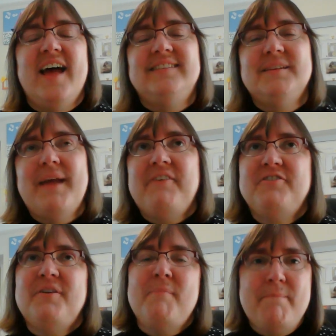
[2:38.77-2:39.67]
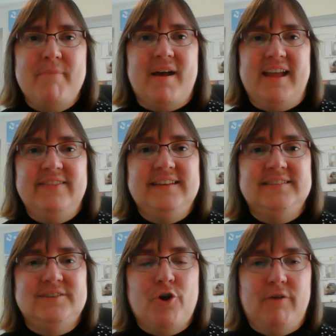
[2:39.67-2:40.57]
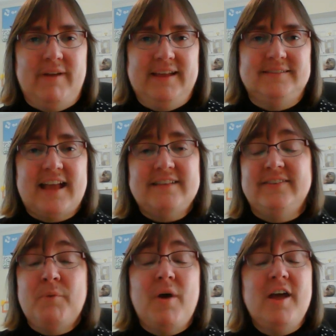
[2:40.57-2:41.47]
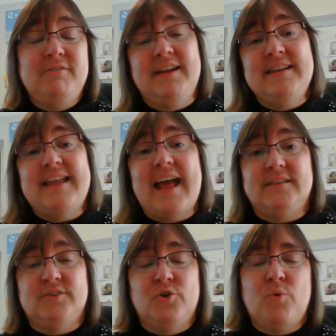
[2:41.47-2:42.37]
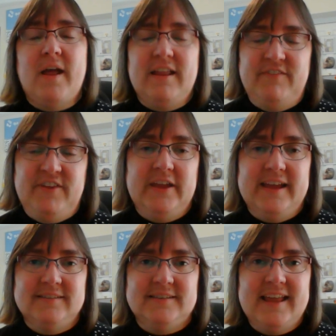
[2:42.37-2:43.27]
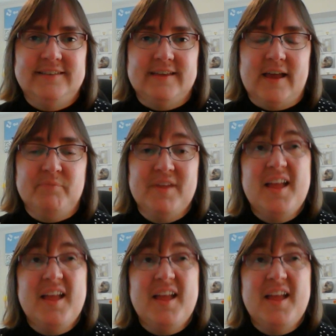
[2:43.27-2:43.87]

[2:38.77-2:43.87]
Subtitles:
And so we have to remember in these stories, actually, they weren't written down until quite a few years later,